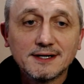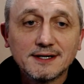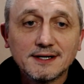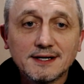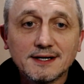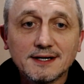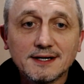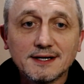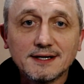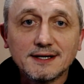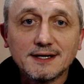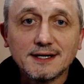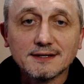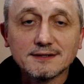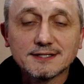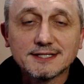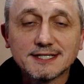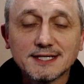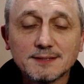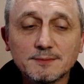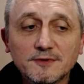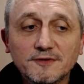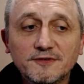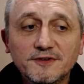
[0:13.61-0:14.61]
Now,
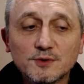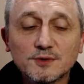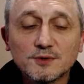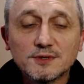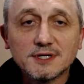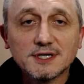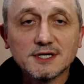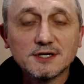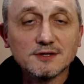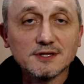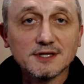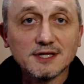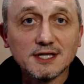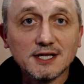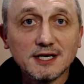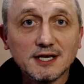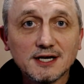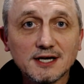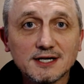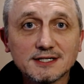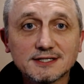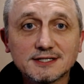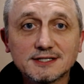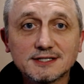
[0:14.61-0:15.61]
some of you will know that the
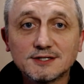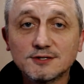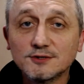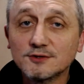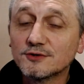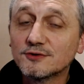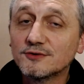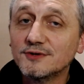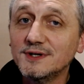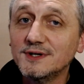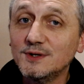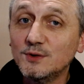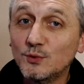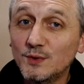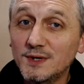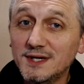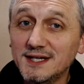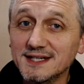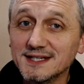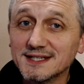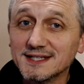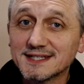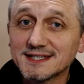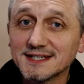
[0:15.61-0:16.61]
last 2 or 3
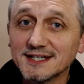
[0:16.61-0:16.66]
weeks